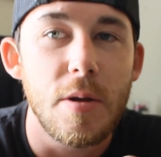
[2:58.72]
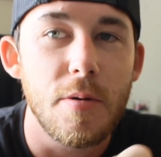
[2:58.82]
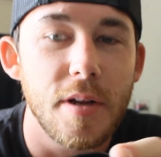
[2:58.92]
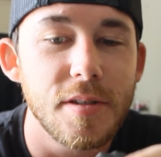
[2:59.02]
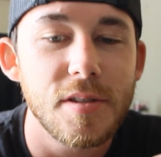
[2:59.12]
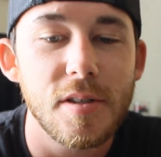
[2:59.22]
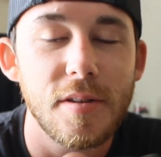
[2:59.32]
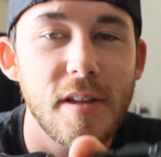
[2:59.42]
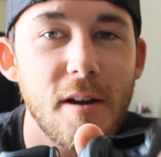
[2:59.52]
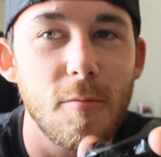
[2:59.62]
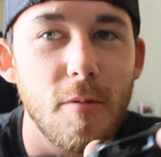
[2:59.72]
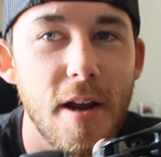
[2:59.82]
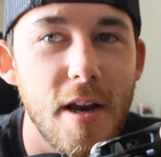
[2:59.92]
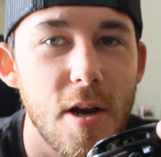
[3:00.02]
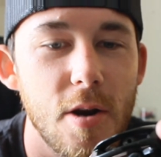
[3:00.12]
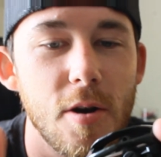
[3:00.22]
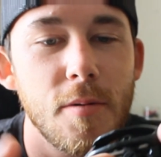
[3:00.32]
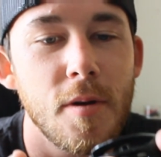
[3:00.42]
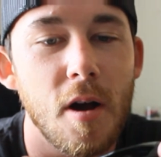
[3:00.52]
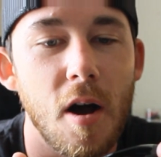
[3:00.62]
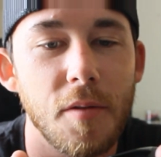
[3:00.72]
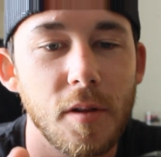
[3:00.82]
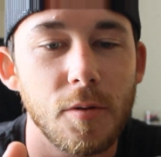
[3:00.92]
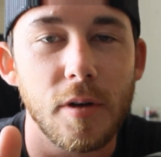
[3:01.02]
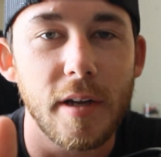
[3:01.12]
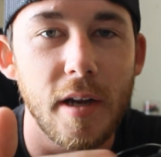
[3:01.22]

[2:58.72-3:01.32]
you want to insert that right here on the little